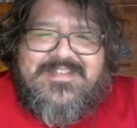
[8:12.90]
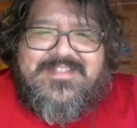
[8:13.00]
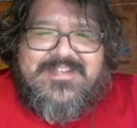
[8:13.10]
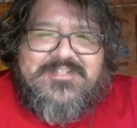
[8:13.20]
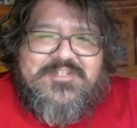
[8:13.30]

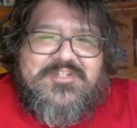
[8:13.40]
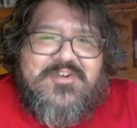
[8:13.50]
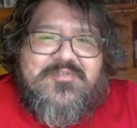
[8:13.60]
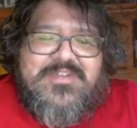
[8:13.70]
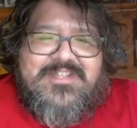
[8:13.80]
like,
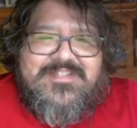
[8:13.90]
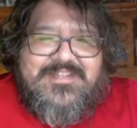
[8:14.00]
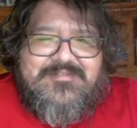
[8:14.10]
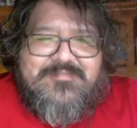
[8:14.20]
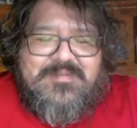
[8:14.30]

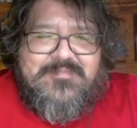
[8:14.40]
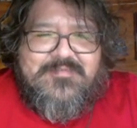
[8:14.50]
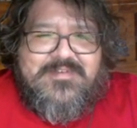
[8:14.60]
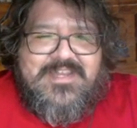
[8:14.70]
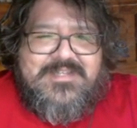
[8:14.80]
jokingly, when people
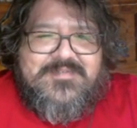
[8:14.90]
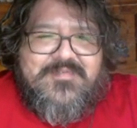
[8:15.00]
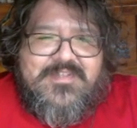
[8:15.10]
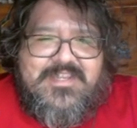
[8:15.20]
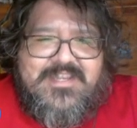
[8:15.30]
would ask
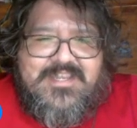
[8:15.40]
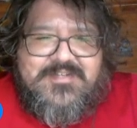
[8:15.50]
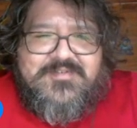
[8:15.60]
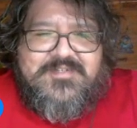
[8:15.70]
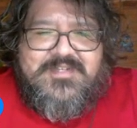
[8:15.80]
for, like,
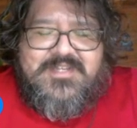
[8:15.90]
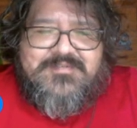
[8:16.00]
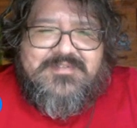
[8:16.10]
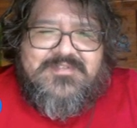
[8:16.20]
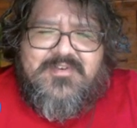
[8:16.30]
extra
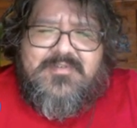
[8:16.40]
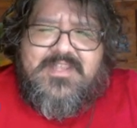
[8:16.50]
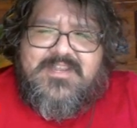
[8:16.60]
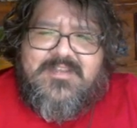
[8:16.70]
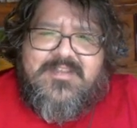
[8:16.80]
sauce, we'd throw,
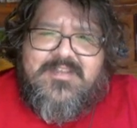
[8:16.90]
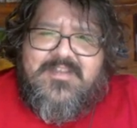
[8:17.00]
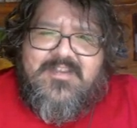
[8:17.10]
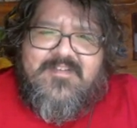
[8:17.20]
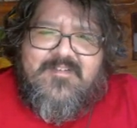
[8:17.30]
like, a
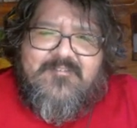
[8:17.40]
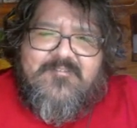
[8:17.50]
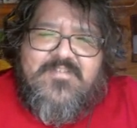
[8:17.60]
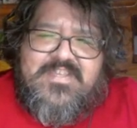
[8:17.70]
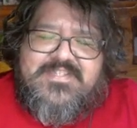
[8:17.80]

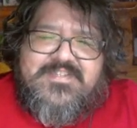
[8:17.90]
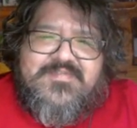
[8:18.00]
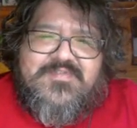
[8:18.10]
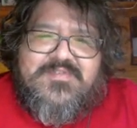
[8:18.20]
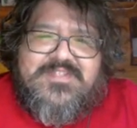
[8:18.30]

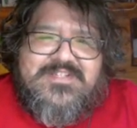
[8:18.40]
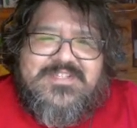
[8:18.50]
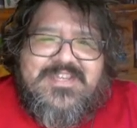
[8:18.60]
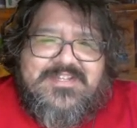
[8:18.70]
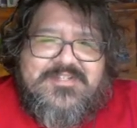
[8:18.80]
fistful into
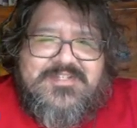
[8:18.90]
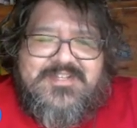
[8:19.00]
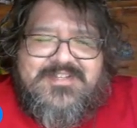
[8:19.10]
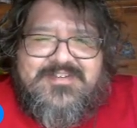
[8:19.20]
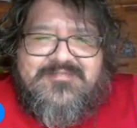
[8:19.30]
that
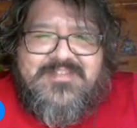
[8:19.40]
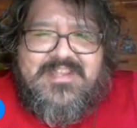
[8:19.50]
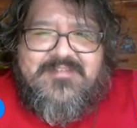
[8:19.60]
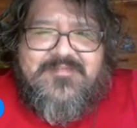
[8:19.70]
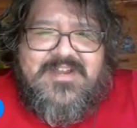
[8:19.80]
shit of,
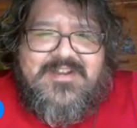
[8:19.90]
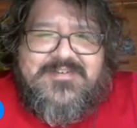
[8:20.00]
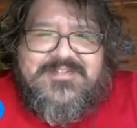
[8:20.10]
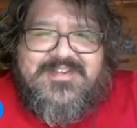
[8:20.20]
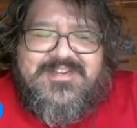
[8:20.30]
like, fire
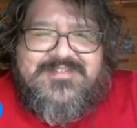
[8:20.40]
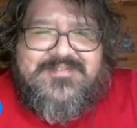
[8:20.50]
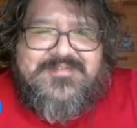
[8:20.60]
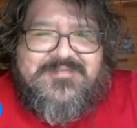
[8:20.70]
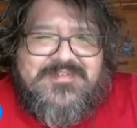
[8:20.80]
sauce
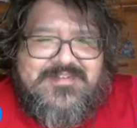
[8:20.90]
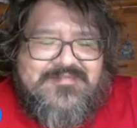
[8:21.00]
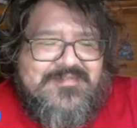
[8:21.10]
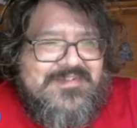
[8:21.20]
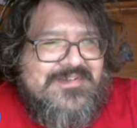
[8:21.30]
or
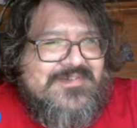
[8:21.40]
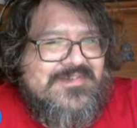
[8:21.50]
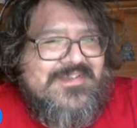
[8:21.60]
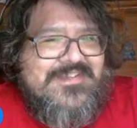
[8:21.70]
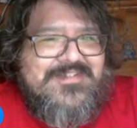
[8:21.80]
whatever,
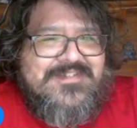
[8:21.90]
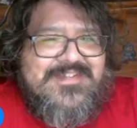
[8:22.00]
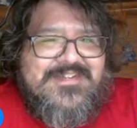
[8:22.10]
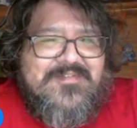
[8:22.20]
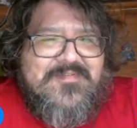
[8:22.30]
just,
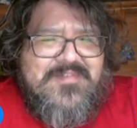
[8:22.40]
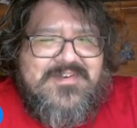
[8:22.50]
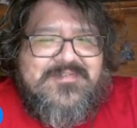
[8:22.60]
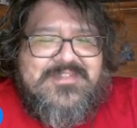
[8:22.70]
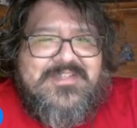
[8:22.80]
like, to
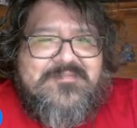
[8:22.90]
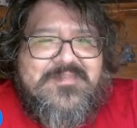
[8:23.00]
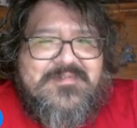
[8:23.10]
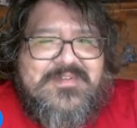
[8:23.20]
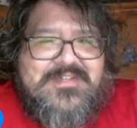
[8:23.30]
fuck with them,
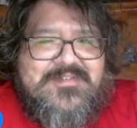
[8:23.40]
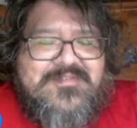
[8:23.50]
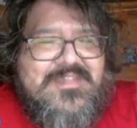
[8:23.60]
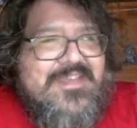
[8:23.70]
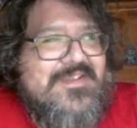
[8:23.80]
but we could
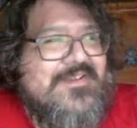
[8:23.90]
do that.